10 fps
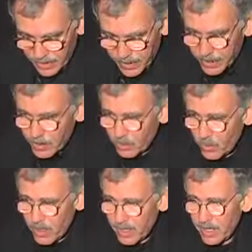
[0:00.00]
this
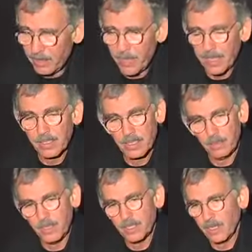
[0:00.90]
one they painted
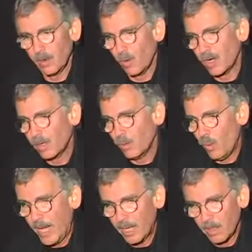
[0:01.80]
up as an orca
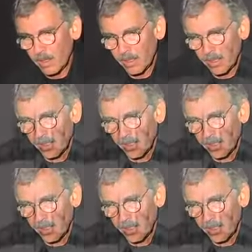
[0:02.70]
whale.